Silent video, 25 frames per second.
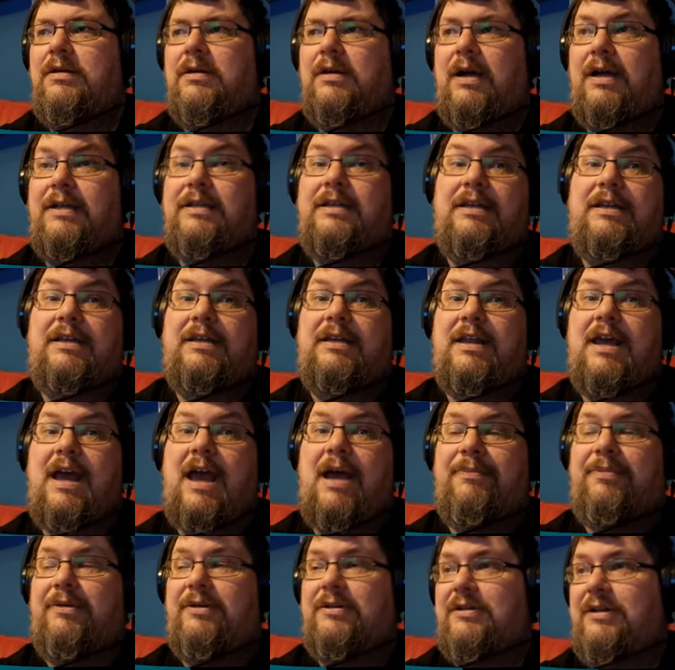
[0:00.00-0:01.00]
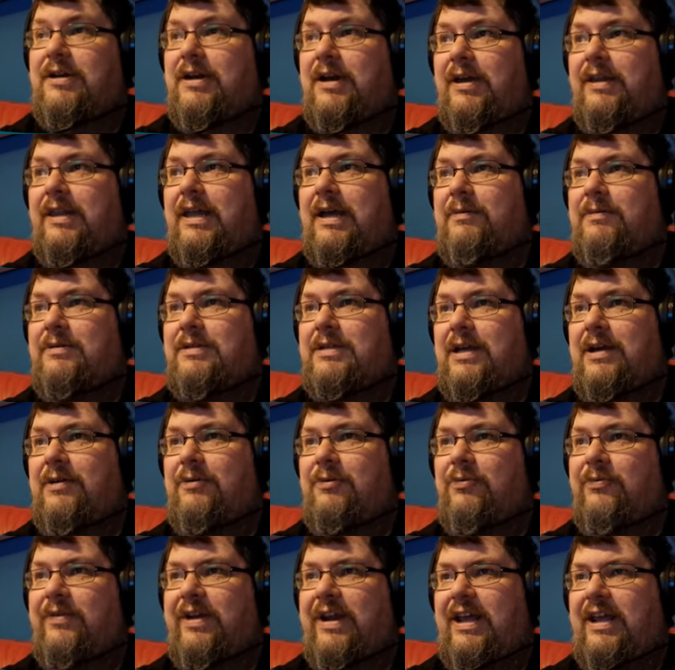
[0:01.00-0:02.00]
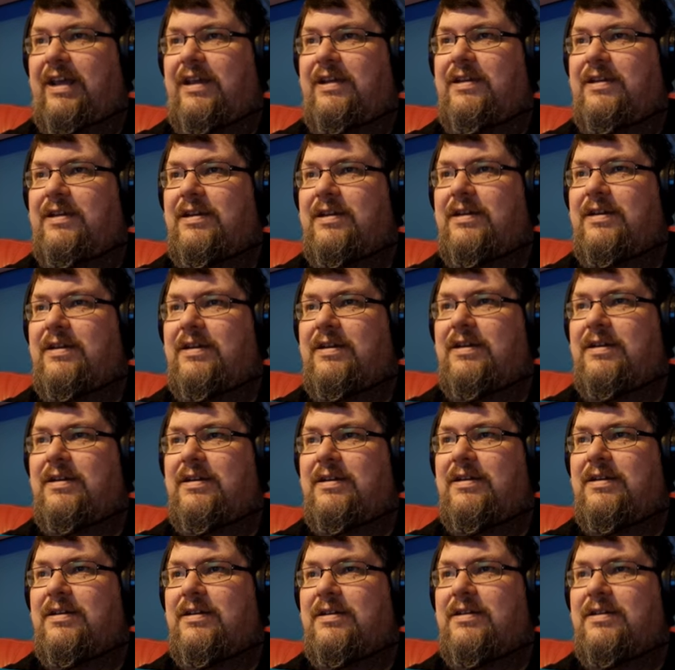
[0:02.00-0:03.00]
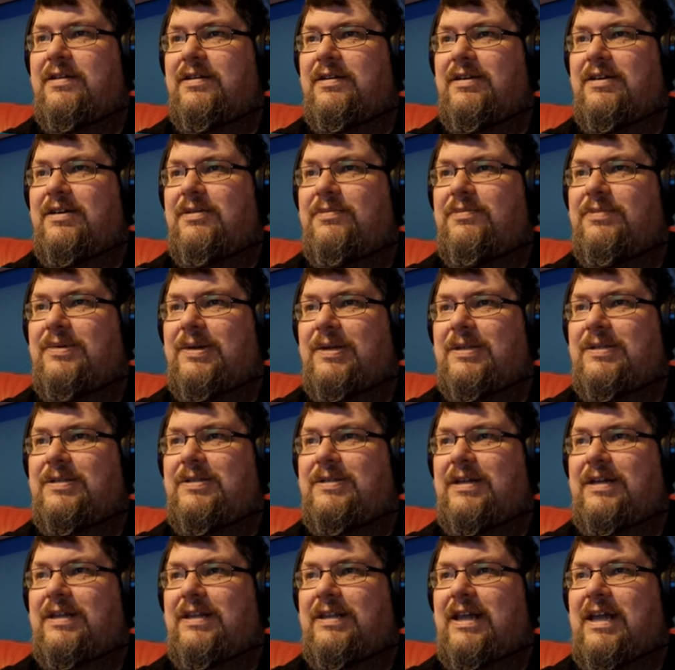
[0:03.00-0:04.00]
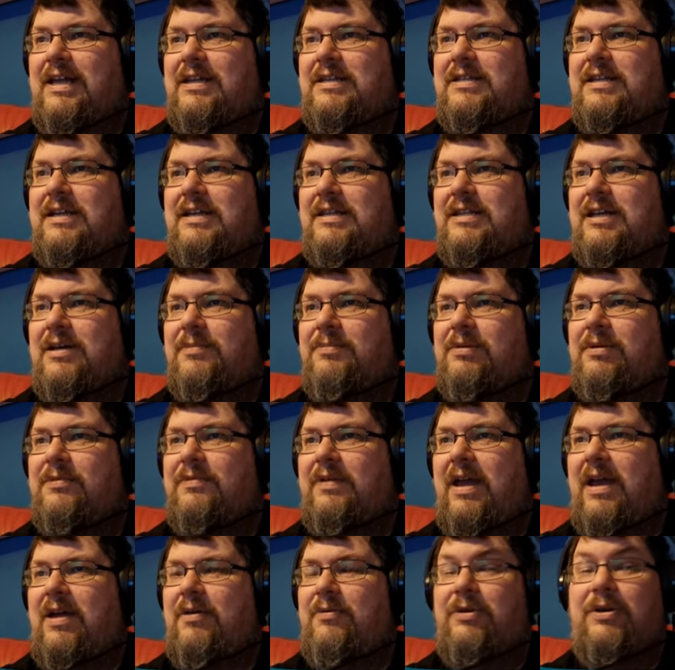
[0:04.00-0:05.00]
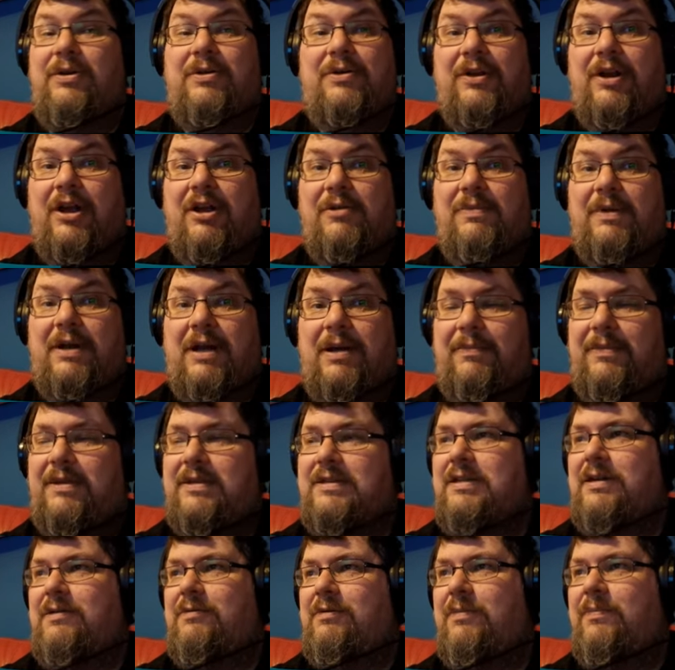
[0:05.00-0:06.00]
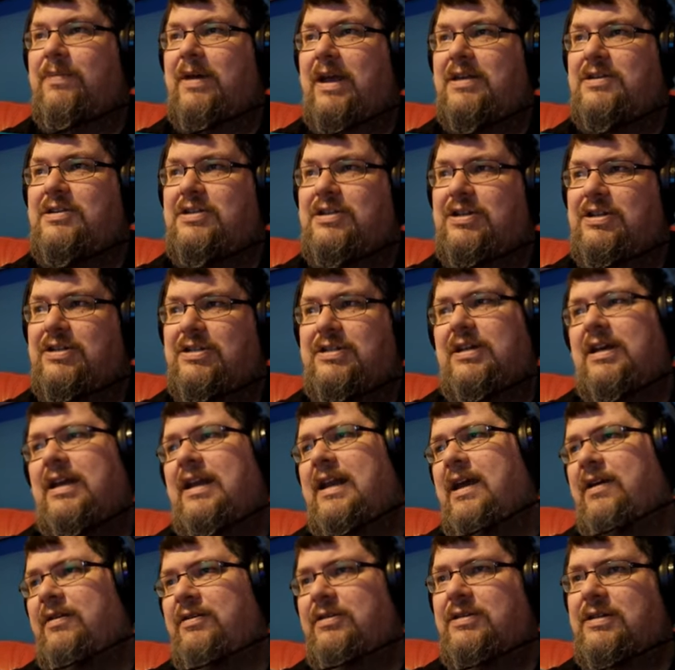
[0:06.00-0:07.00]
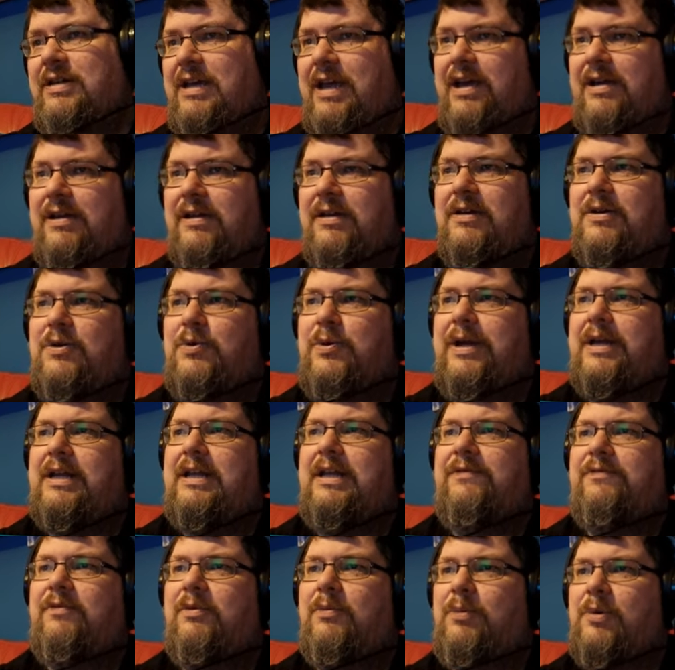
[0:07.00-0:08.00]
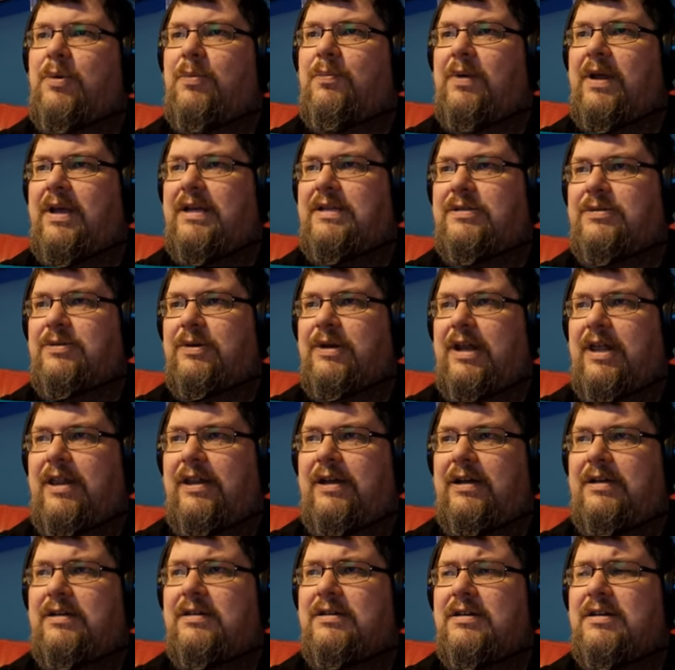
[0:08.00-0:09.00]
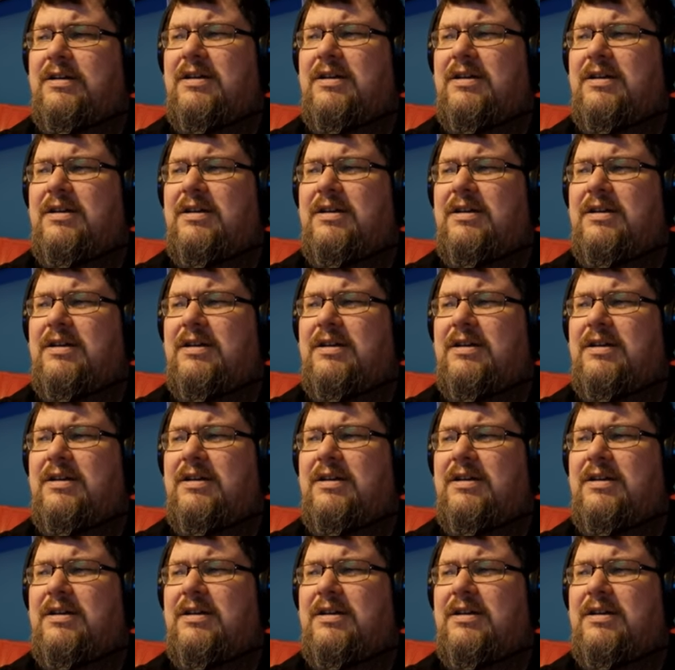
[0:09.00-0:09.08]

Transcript: I did happen to know that was there already. But uh, that's an example of how you can open up the secret passages that allow you to get quickly from one place to another.